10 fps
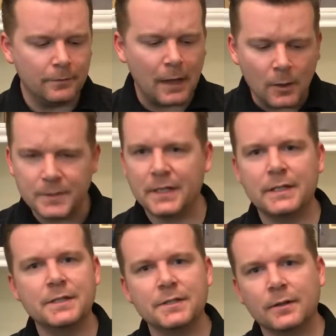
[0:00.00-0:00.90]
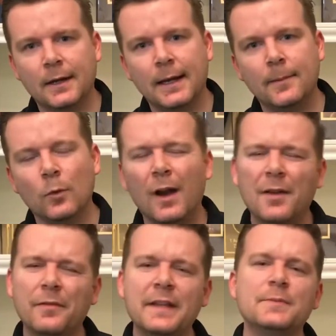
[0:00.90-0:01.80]
Follow us on Instagram. We're
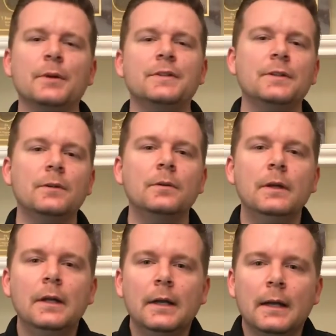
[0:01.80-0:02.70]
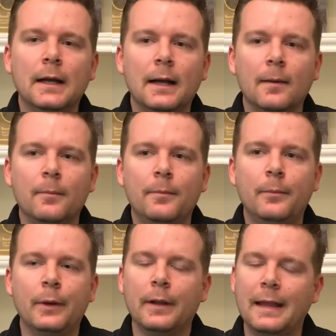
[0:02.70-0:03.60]
on Facebook too,
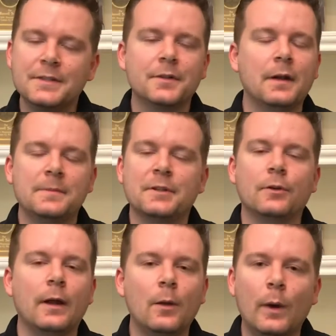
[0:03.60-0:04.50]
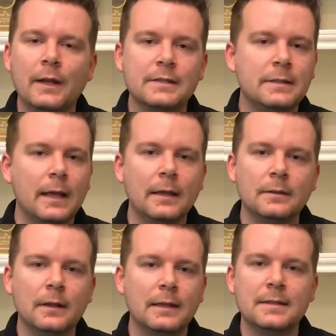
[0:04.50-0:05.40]
but Instagram's a great way to
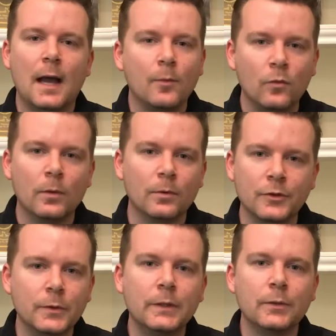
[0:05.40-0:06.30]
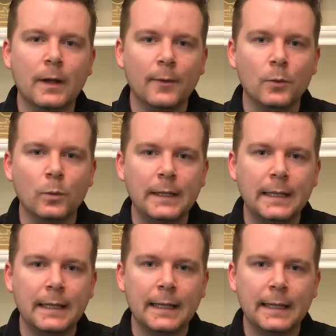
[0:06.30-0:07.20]
stay on top of what we're doing throughout the
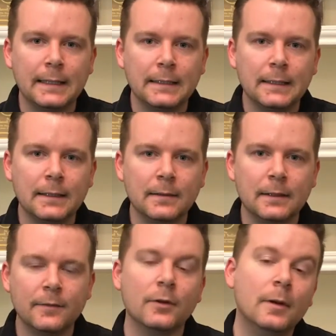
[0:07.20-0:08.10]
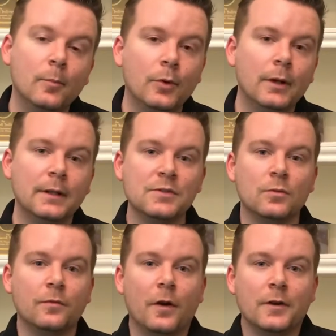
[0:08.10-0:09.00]
week and give your input as
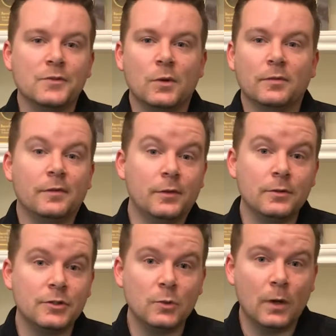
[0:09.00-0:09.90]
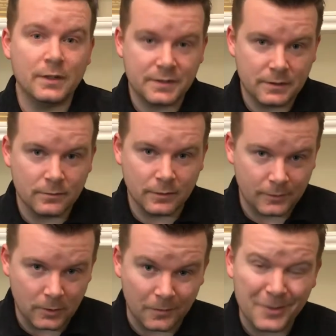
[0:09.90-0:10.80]
far as what reviews you want us to review.